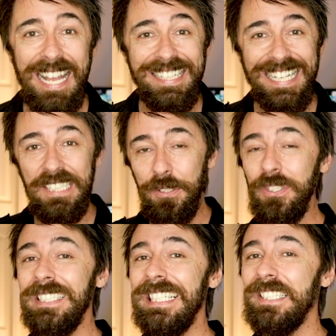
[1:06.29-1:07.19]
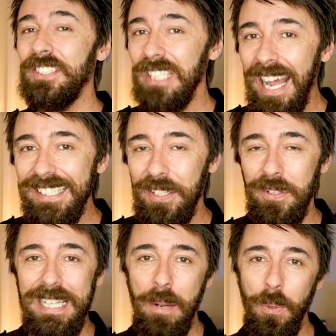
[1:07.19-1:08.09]
And interesting side
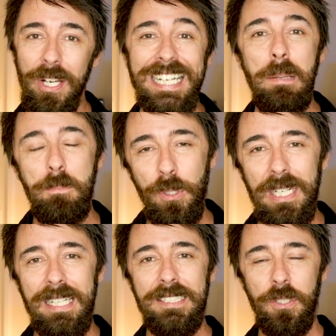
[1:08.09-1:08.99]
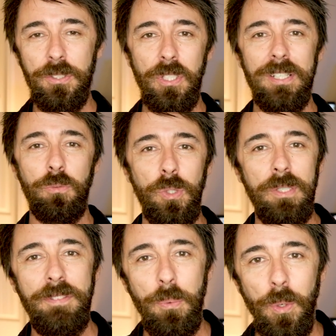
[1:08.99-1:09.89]
note, that word emunah is also the root
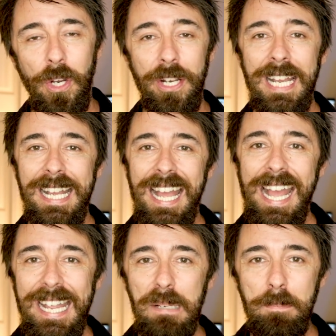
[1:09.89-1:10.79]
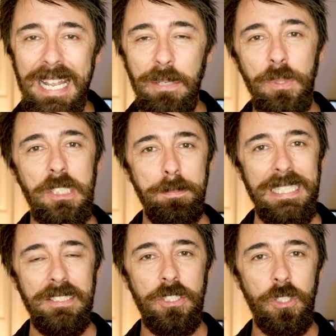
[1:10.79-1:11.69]
of the word amen, which
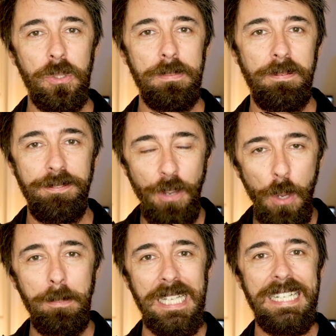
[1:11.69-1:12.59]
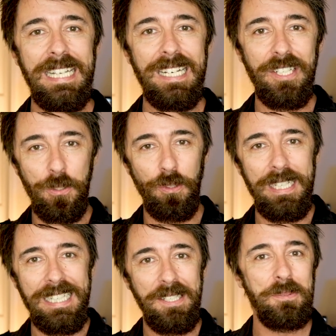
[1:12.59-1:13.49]
means to firmly
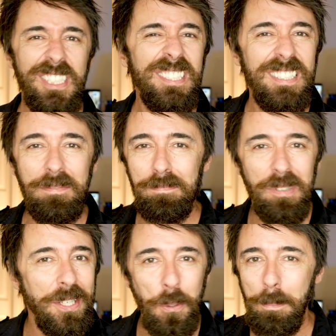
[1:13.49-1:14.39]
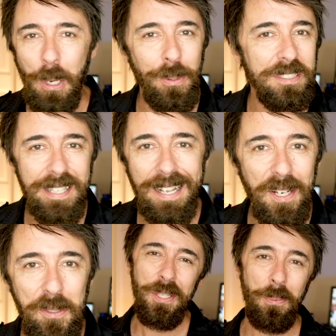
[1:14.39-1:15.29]
agree. Just a little bonus
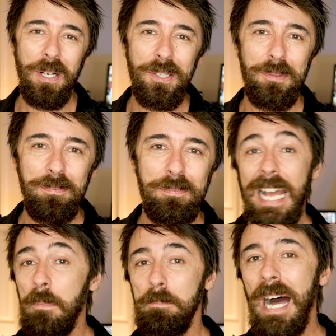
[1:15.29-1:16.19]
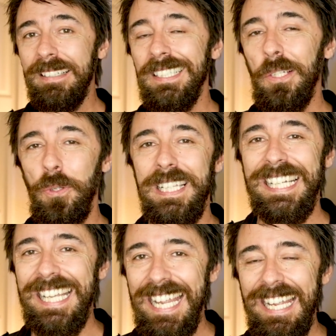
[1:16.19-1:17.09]
there. You're welcome. Now, Martin Luther
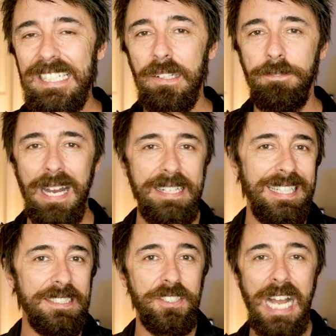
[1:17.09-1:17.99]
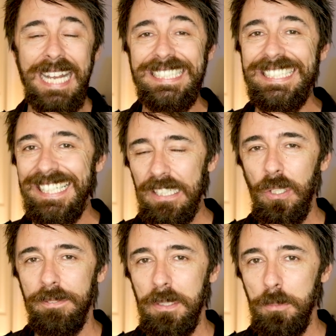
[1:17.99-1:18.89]
King defined this idea
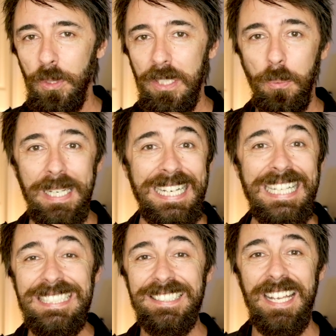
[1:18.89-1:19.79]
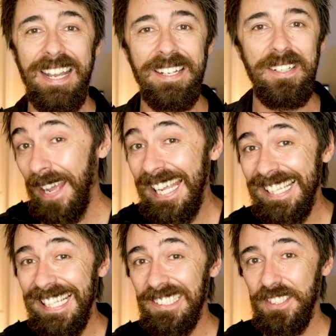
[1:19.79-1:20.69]
of emunah when he said,
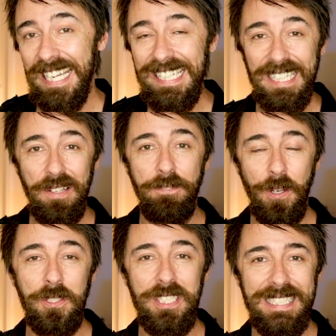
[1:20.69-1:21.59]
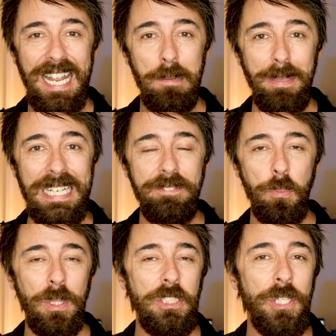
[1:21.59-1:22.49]
faith is taking the first step even
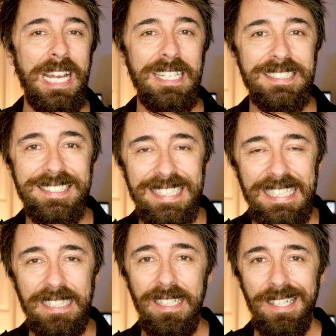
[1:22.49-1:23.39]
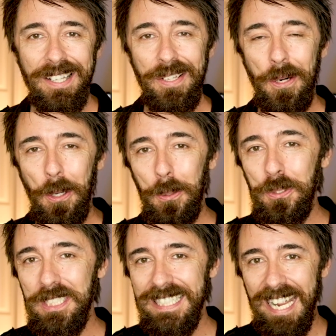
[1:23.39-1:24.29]
when you can't see the whole
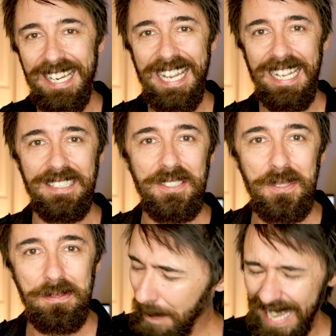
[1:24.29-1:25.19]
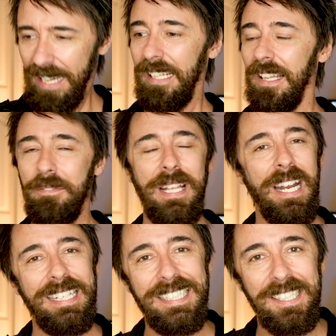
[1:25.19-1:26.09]
staircase. Man, I love that
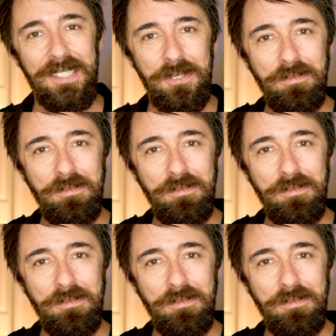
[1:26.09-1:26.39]
idea.